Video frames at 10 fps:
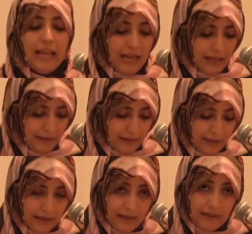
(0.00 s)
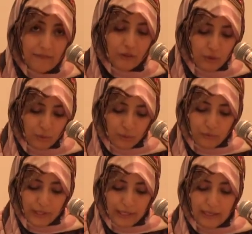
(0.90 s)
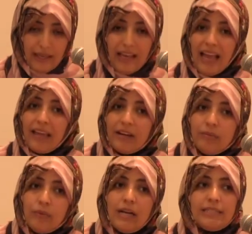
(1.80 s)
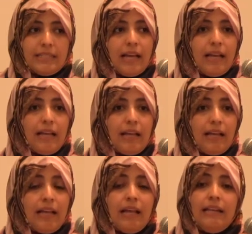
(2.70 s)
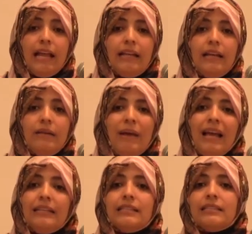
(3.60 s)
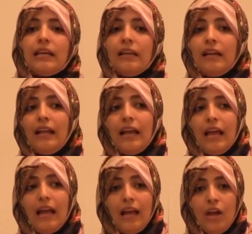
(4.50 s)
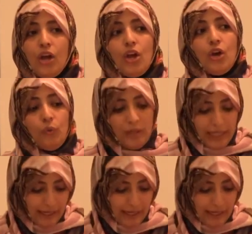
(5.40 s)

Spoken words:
value to the family in various fields and various challenges.